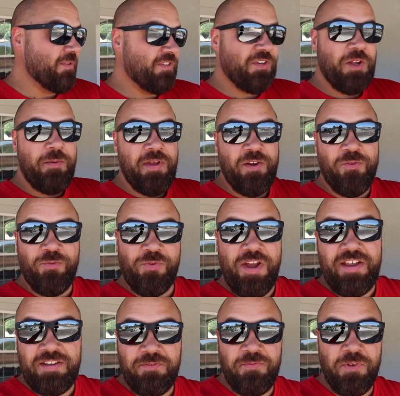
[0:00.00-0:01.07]
It's gonna be
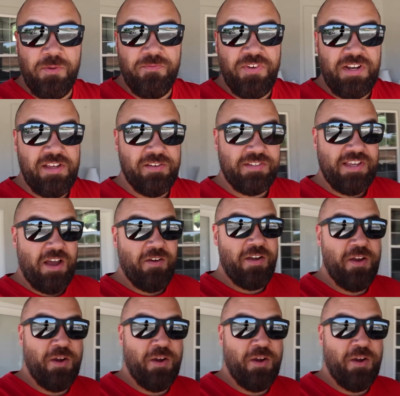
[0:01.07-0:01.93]
great to film videos out